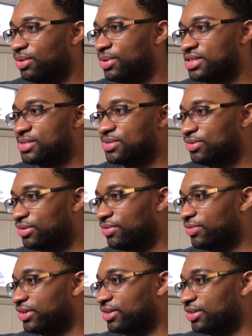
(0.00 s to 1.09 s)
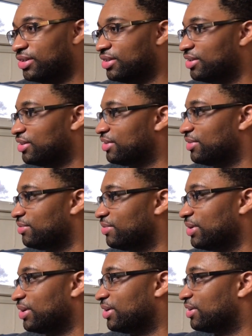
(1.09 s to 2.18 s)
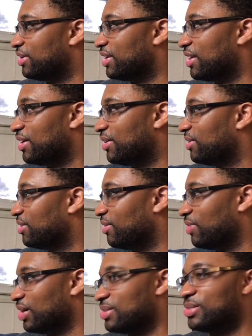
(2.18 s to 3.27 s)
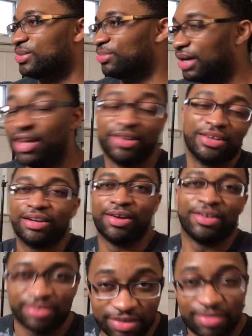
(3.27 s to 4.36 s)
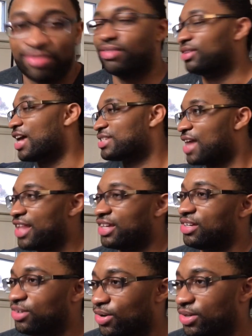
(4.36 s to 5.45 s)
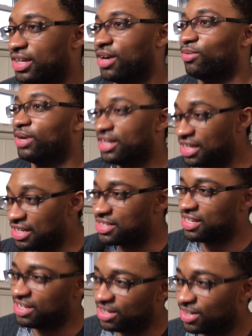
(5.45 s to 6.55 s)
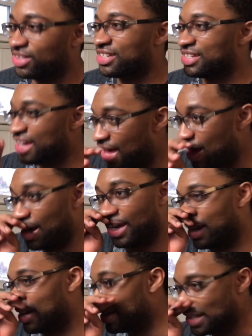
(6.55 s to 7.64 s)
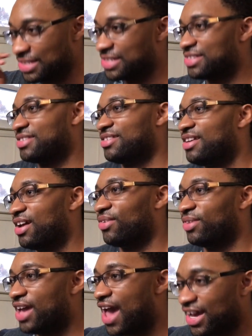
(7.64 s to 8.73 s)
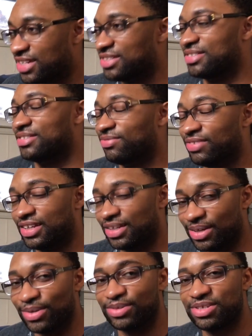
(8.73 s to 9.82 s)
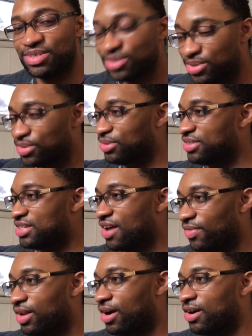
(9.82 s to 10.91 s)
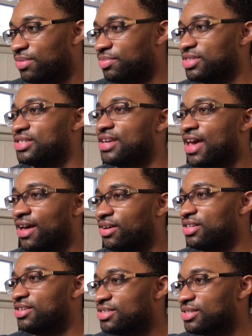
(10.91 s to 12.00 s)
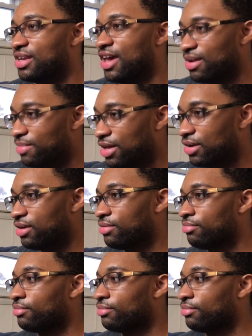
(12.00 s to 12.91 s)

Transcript: went to school for for the, the first two, but that's neither here nor there. What is here today is a reaction video to Devil Artemis. Now, he is an animator